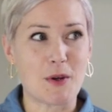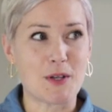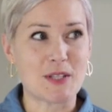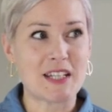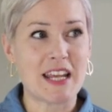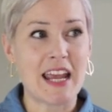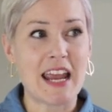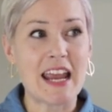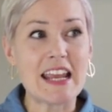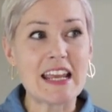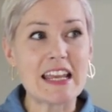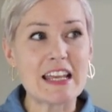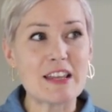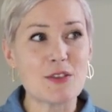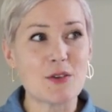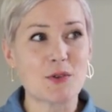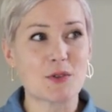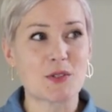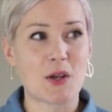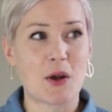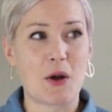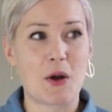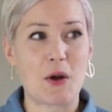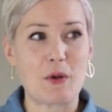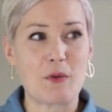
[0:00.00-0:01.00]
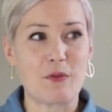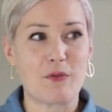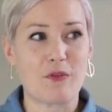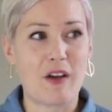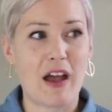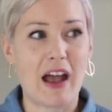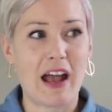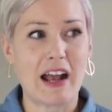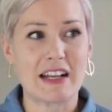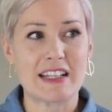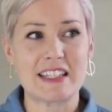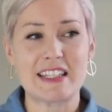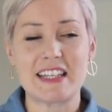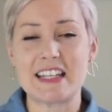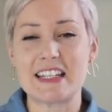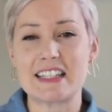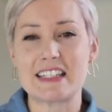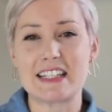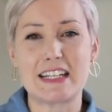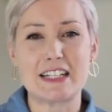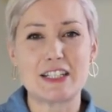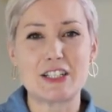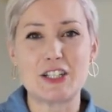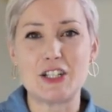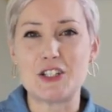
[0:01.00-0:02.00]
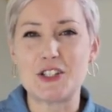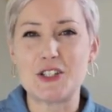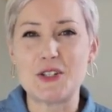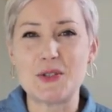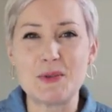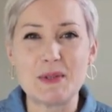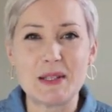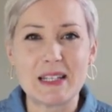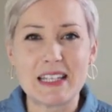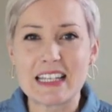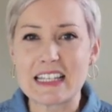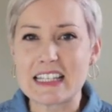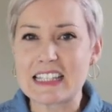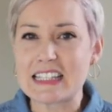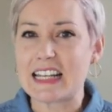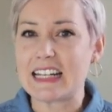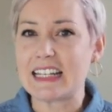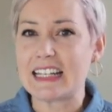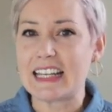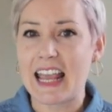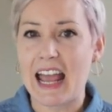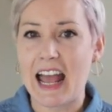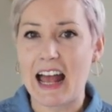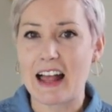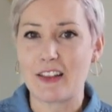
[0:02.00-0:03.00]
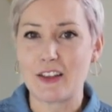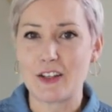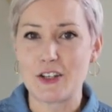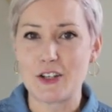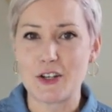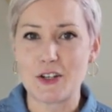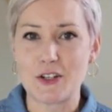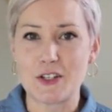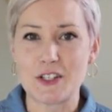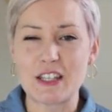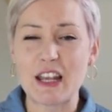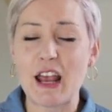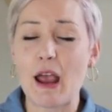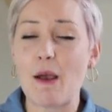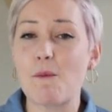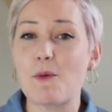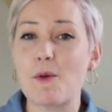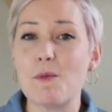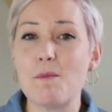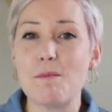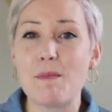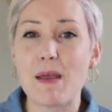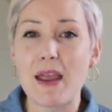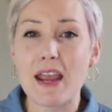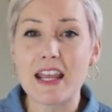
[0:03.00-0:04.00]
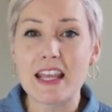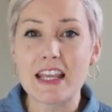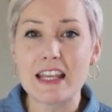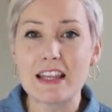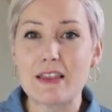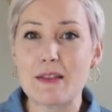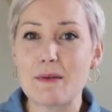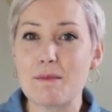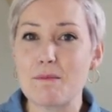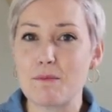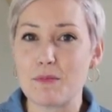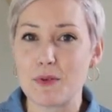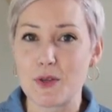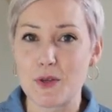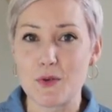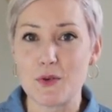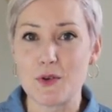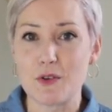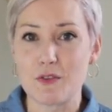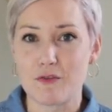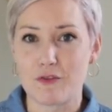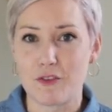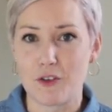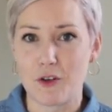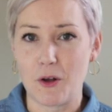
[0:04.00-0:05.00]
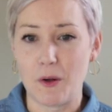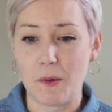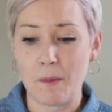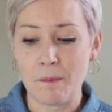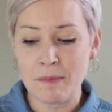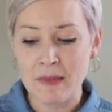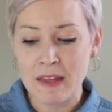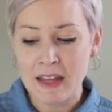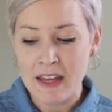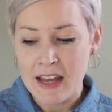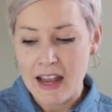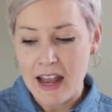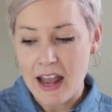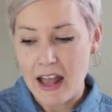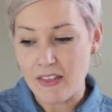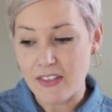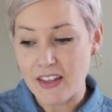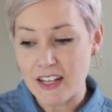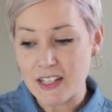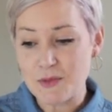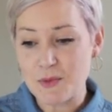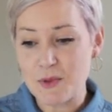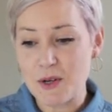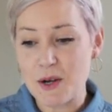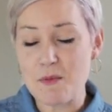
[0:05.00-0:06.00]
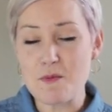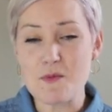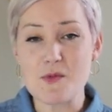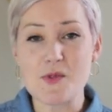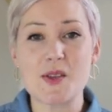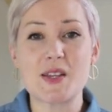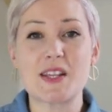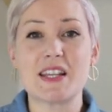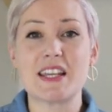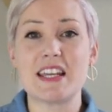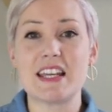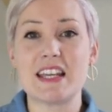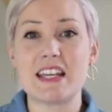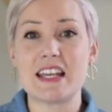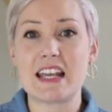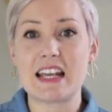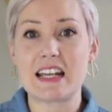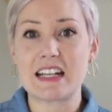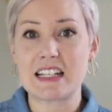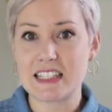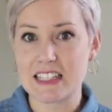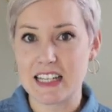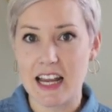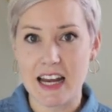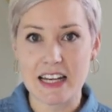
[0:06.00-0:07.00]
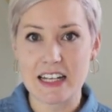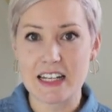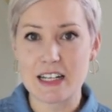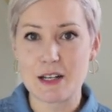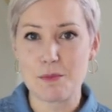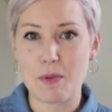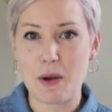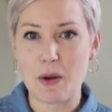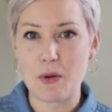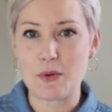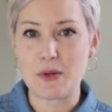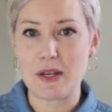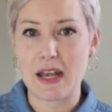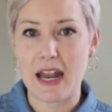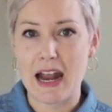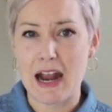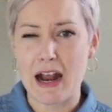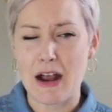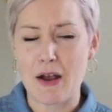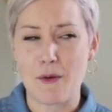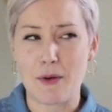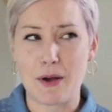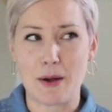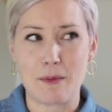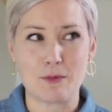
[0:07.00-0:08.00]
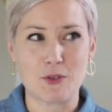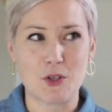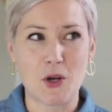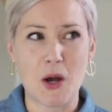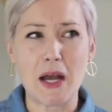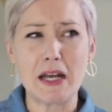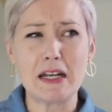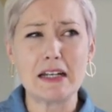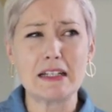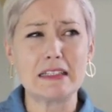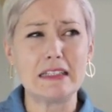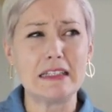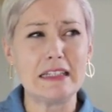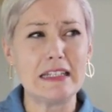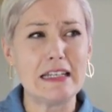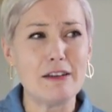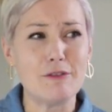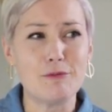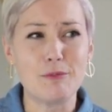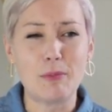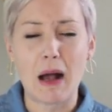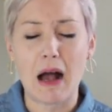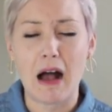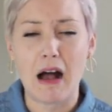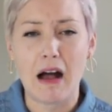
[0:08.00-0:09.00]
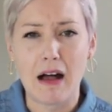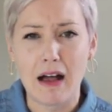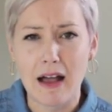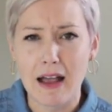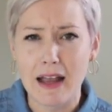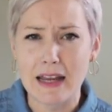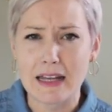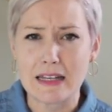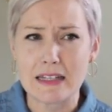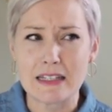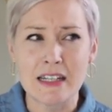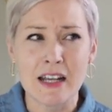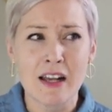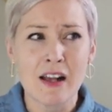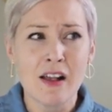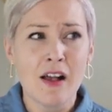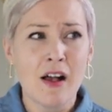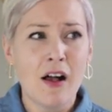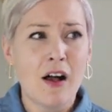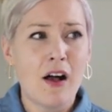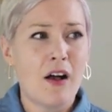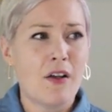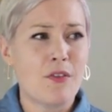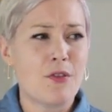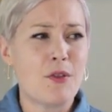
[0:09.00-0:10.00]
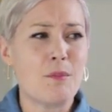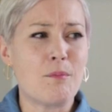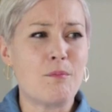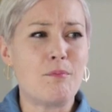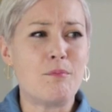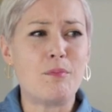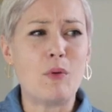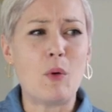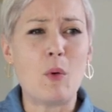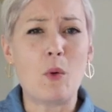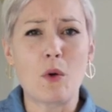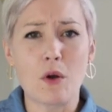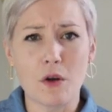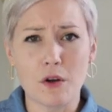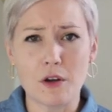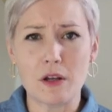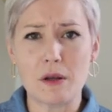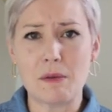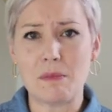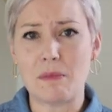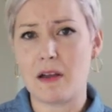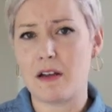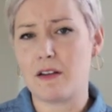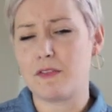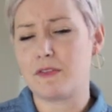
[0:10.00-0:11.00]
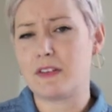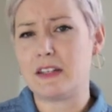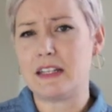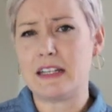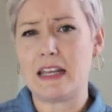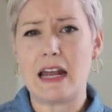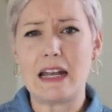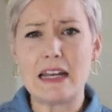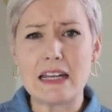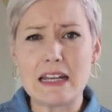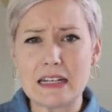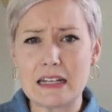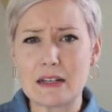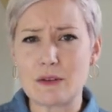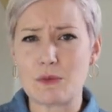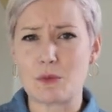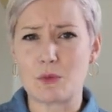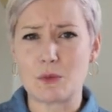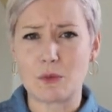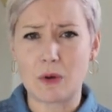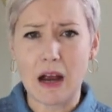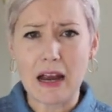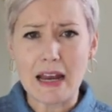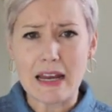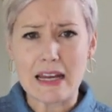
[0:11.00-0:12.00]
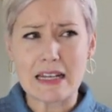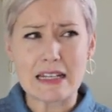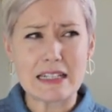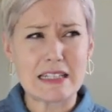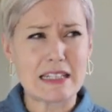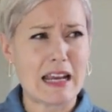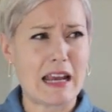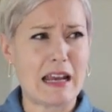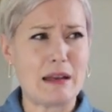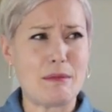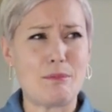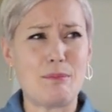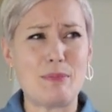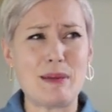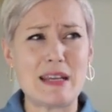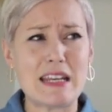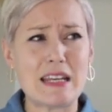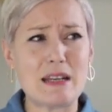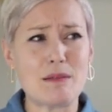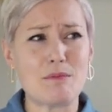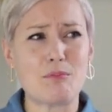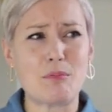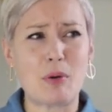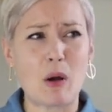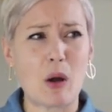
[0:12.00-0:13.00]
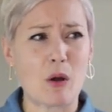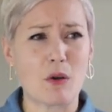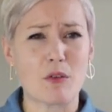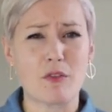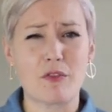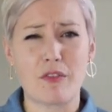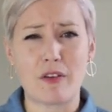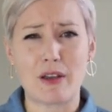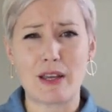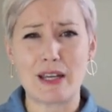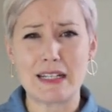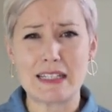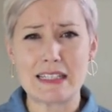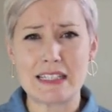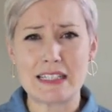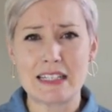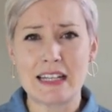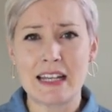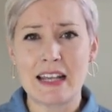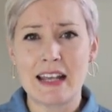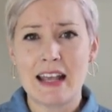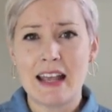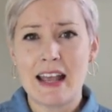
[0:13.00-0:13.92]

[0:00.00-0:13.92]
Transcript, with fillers: we're taking those artifacts, things like to-do lists and calendars, and we're making them beautiful. And that's what I'm really excited about now. And I'm trying to leave behind the boredom of getting it right and being perfect.